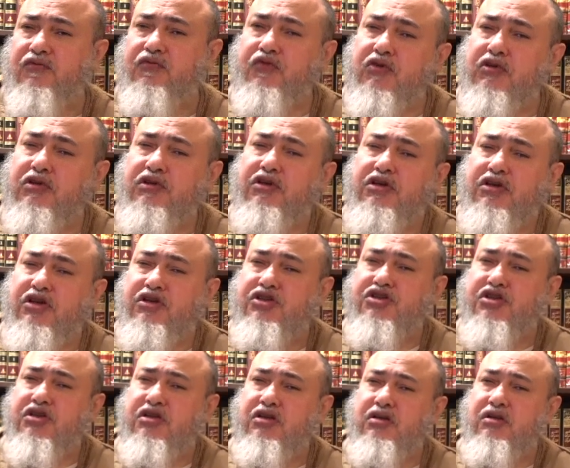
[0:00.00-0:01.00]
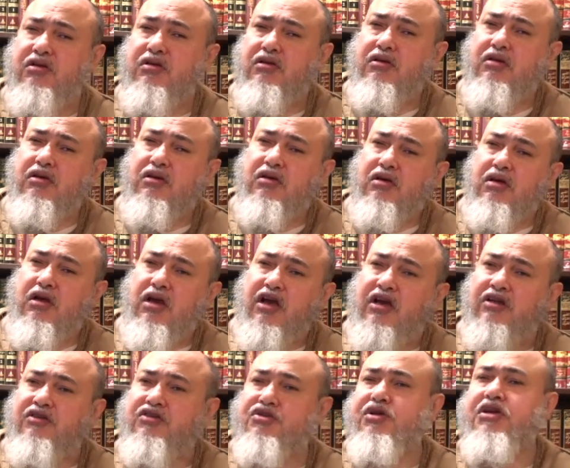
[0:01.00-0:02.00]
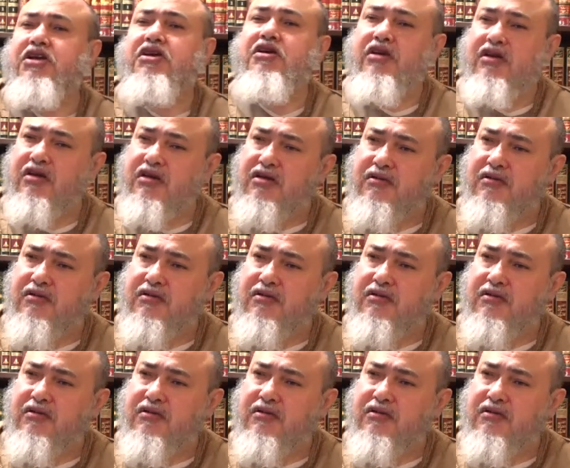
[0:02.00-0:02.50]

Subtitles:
fornication and drinking.